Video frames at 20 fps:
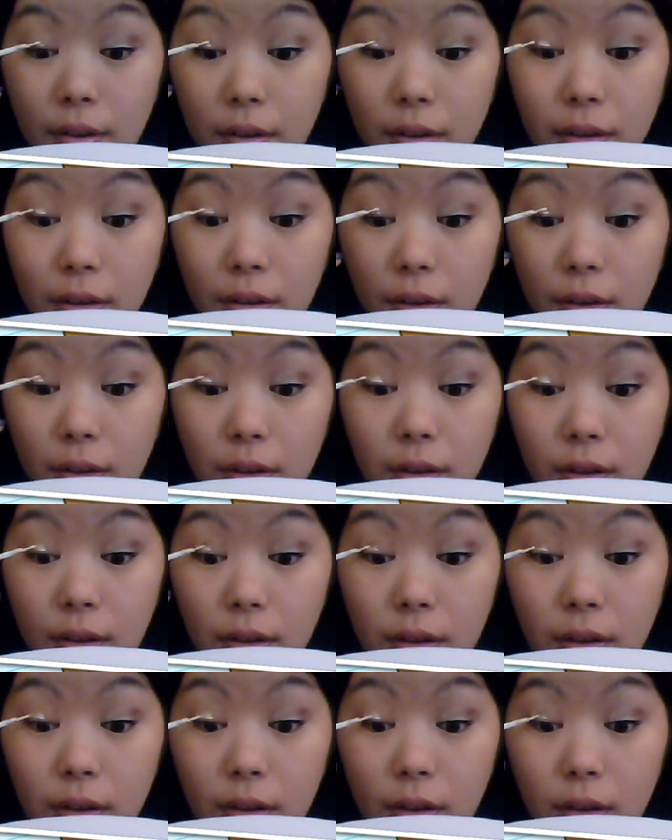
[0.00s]

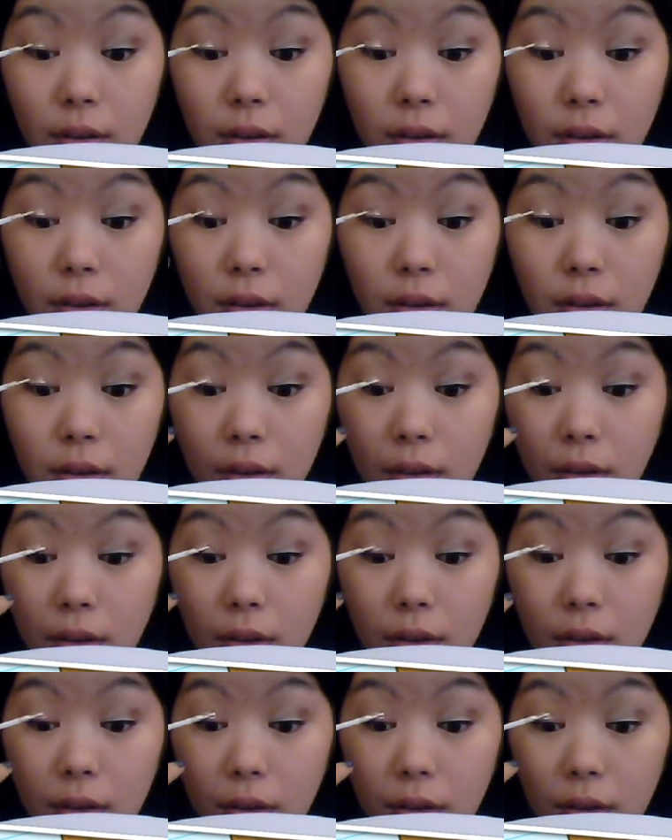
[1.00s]

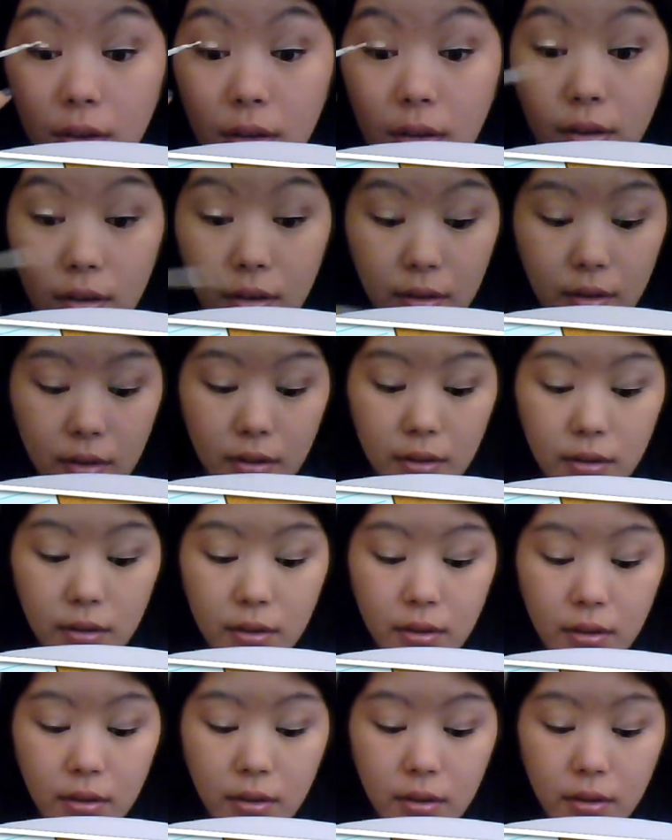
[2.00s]

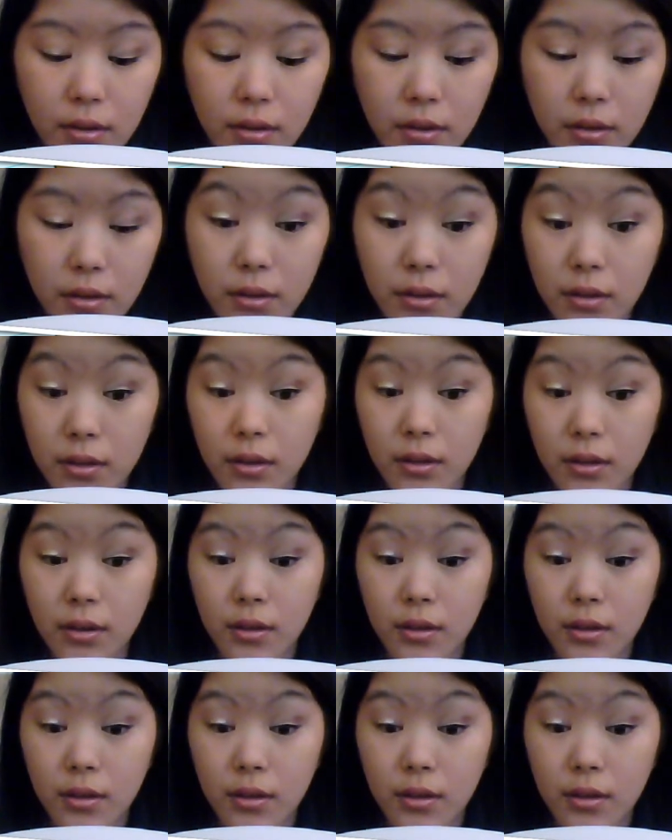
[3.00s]
(silence)